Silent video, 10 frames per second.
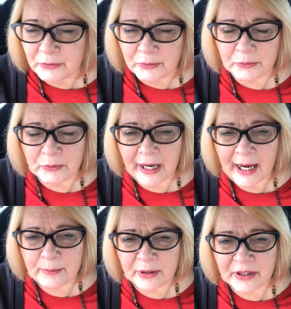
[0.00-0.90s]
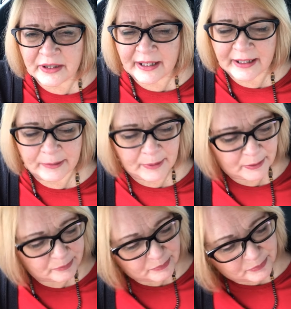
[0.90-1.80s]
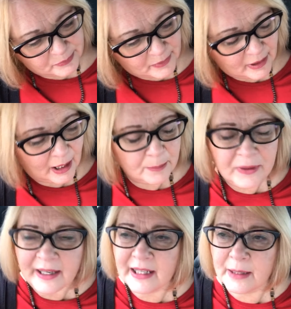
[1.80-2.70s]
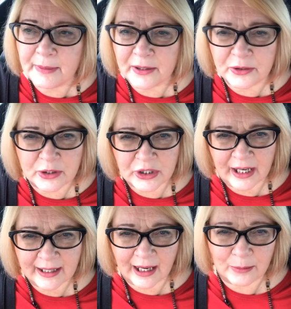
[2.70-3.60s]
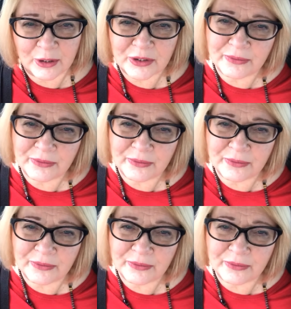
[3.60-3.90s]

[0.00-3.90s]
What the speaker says: What hammer are you thinking about? I'm thinking about those jackhammers.